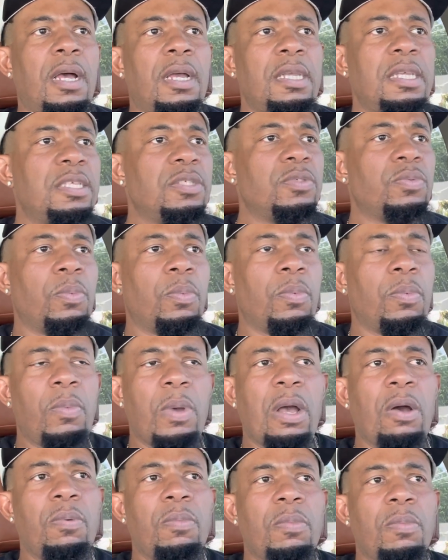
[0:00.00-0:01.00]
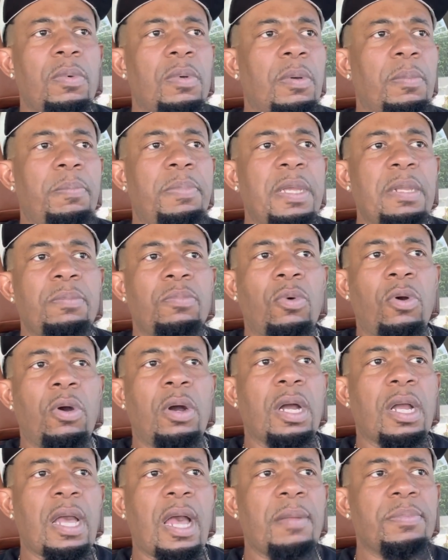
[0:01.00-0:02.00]
He's well been more
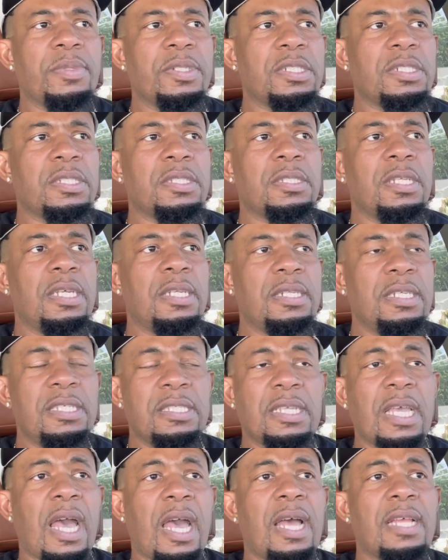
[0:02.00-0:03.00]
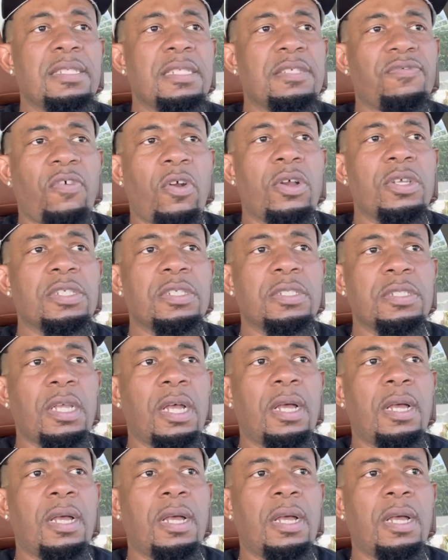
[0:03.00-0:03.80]
accomplished than these guys as far as